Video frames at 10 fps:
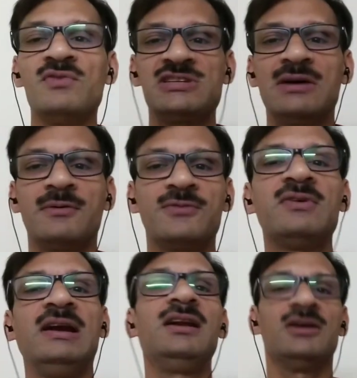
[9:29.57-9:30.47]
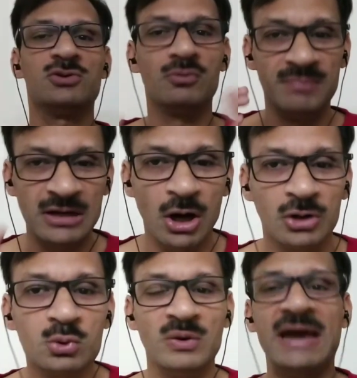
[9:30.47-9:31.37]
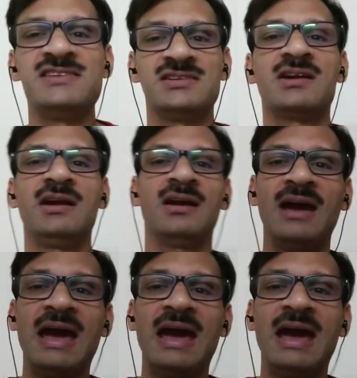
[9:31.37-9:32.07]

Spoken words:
whichever field you belong to, engineering,